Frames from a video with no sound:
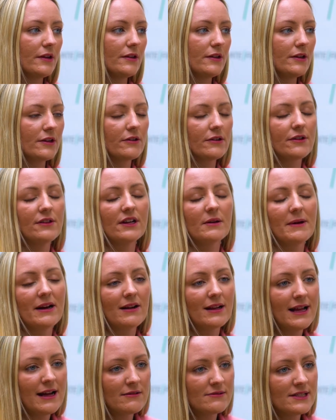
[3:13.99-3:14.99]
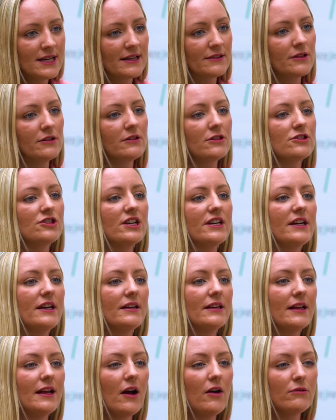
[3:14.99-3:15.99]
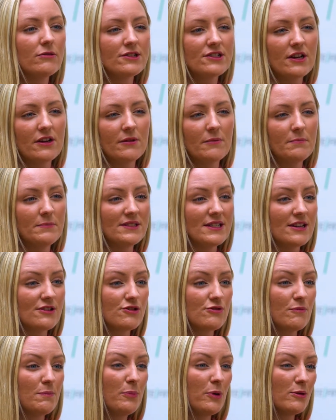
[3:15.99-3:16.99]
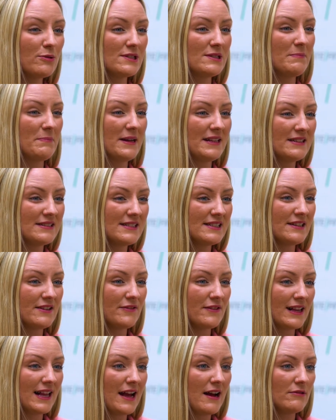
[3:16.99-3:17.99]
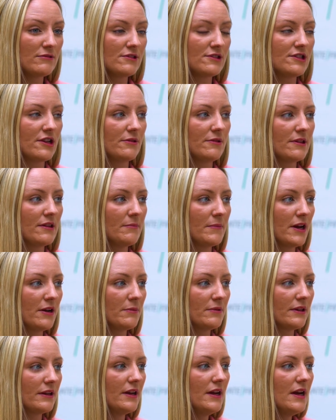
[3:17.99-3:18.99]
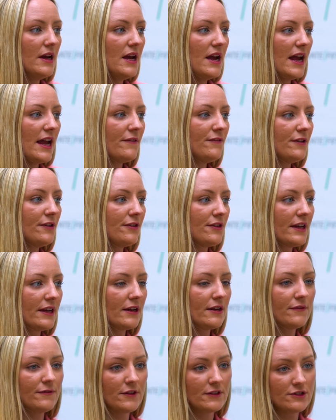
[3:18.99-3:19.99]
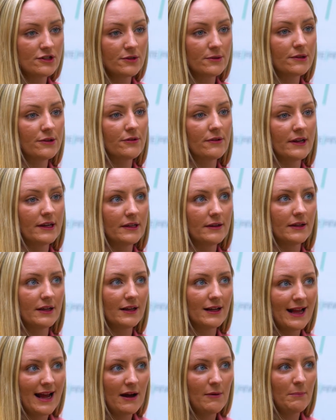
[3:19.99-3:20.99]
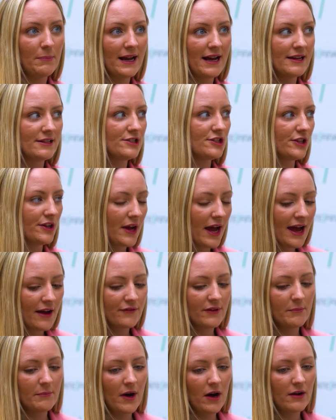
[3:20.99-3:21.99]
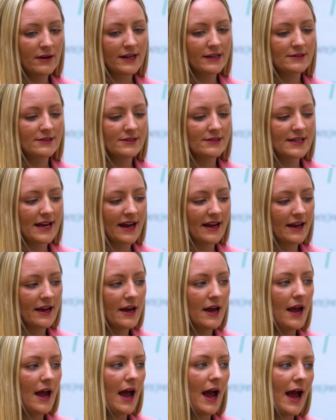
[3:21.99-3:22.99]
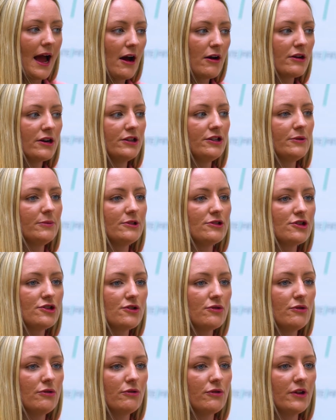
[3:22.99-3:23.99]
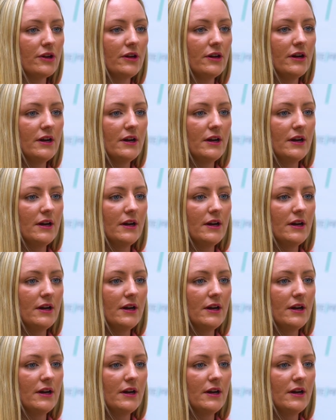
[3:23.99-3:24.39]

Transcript: you've got to think about cloud technology and also potential portability of cloud. So at the moment, if you think of the two or three cloud players that you have in market today, how can you ensure that